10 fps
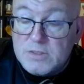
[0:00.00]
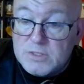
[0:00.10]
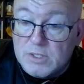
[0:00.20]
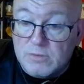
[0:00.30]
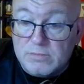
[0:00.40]

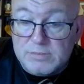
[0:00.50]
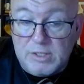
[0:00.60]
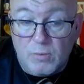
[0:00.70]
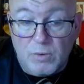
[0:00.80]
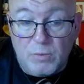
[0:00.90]
So,
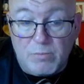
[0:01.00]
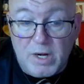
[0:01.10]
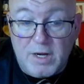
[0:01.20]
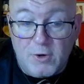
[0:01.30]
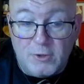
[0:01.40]
when we
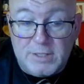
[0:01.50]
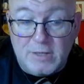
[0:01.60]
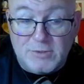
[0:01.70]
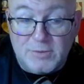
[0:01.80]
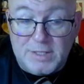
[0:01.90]
break it all
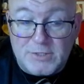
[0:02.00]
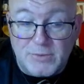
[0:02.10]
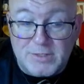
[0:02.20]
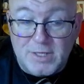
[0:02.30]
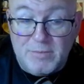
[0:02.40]
down to it, that's
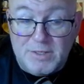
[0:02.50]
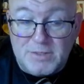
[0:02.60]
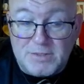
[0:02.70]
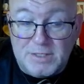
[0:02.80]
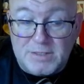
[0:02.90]
what time
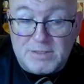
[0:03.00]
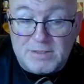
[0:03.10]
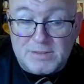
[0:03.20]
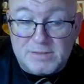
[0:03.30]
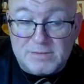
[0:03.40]
is.
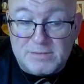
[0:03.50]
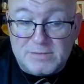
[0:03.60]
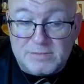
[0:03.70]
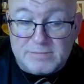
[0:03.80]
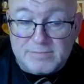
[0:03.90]
It's,
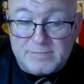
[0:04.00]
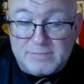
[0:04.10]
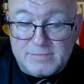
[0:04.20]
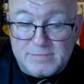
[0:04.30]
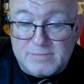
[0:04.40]

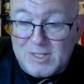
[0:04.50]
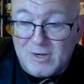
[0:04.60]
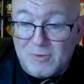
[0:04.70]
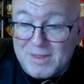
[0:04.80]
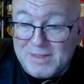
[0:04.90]

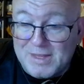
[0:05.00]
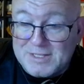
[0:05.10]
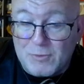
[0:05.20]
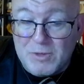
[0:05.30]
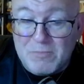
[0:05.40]
the
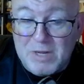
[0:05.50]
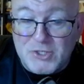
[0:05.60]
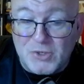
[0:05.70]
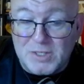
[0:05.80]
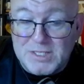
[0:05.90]
things that we
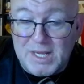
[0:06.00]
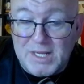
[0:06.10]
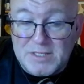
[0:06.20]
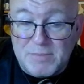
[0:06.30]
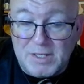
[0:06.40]
measure in
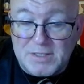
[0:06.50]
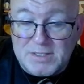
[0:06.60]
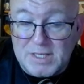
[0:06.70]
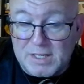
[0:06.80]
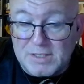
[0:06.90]
days, minutes,
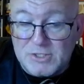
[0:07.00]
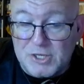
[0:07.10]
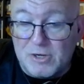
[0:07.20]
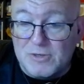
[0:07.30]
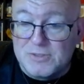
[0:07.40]
seconds,
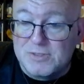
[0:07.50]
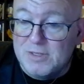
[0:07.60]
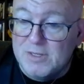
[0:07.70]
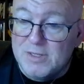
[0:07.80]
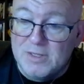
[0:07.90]
years,
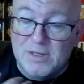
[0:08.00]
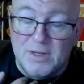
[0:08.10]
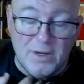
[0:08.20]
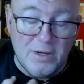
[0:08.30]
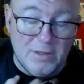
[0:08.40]

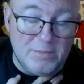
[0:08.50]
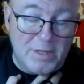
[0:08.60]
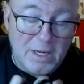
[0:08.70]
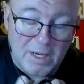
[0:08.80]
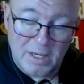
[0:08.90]

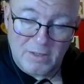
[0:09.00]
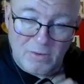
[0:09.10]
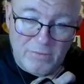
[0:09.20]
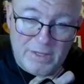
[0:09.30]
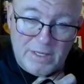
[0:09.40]
and
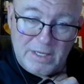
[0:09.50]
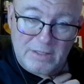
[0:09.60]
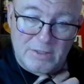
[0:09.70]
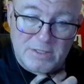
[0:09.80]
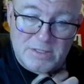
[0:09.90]
all that
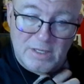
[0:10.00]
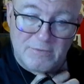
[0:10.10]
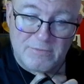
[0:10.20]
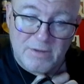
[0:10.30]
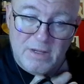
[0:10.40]
kind of good
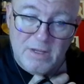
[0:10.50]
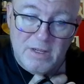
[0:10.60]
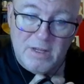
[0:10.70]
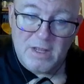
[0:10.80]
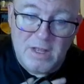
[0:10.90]
stuff.
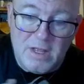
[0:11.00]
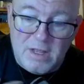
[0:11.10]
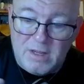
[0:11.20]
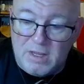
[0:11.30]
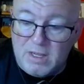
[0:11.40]

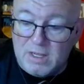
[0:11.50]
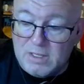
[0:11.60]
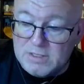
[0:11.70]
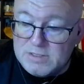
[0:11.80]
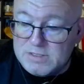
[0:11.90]

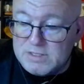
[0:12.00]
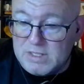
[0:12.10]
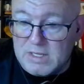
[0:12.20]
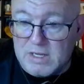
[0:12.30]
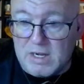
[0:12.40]
And,
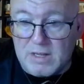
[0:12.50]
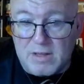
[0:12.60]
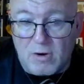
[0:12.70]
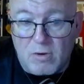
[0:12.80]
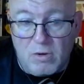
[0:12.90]
and
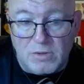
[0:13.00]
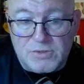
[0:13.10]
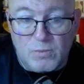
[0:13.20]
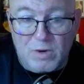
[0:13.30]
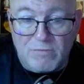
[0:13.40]
they are
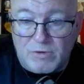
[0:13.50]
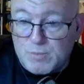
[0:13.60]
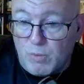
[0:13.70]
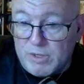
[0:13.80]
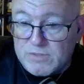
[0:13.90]
also
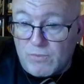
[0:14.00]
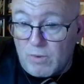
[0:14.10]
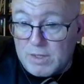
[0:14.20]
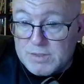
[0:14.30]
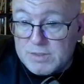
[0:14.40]
reference points
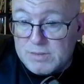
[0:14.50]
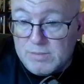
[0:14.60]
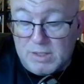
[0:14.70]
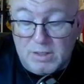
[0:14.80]
for us.